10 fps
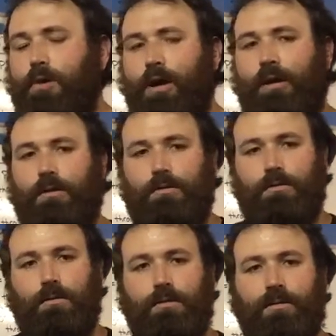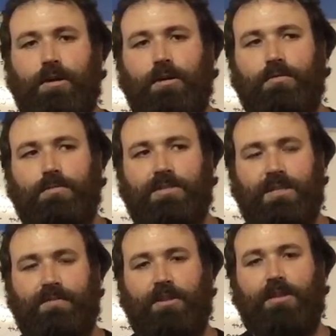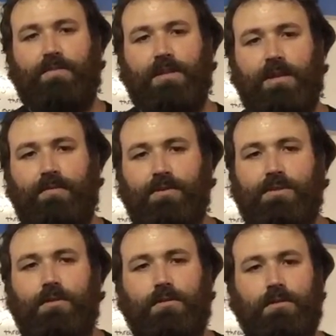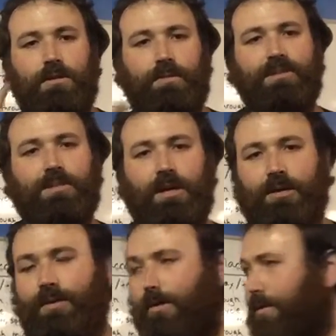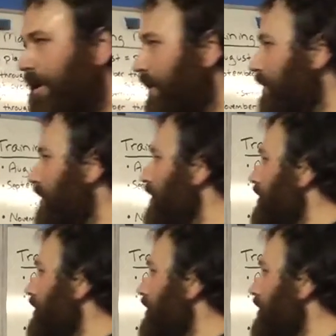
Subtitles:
But there are significantly different levels. Let me talk about that.